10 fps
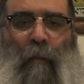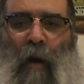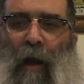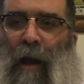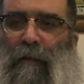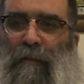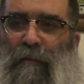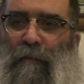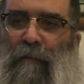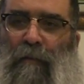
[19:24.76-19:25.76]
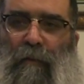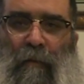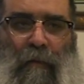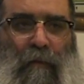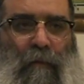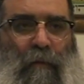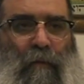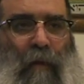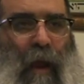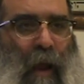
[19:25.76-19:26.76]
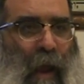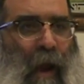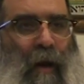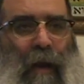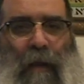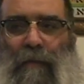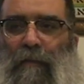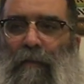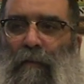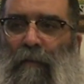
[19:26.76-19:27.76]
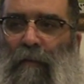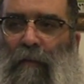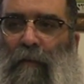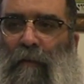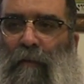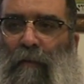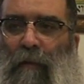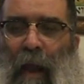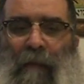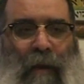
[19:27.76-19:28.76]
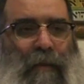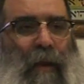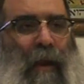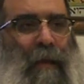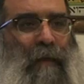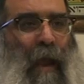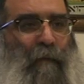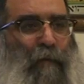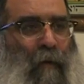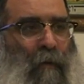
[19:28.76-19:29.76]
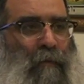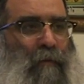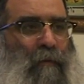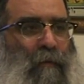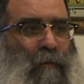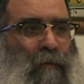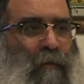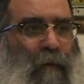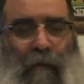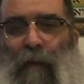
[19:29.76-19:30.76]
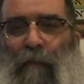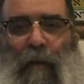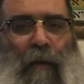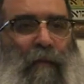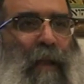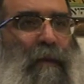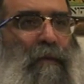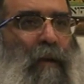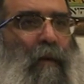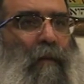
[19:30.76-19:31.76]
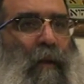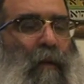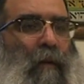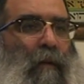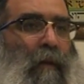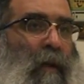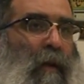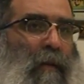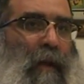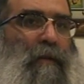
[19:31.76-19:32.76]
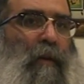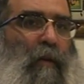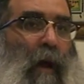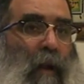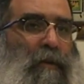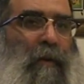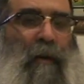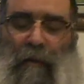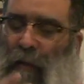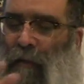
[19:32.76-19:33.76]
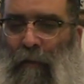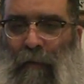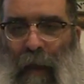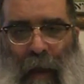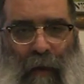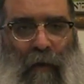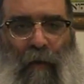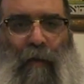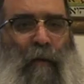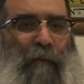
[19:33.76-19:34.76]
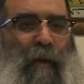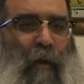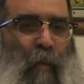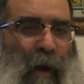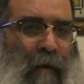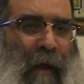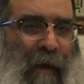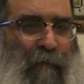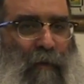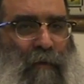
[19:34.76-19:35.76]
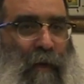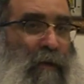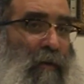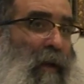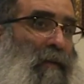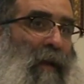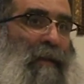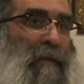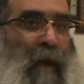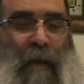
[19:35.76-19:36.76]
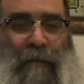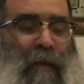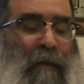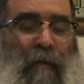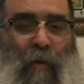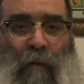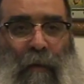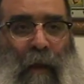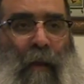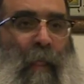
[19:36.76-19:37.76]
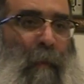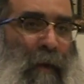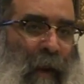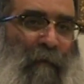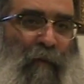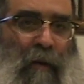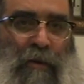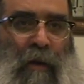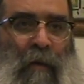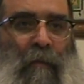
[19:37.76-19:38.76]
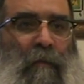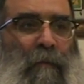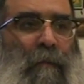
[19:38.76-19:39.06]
Mohawks. Ah, haircuts. I have nothing against afros. If, you, if that's your you know that's your culture, that's good on diet. Good for you. Wear afros. Actually, I think it's nice. Nothing wrong with that. But not for a Jew,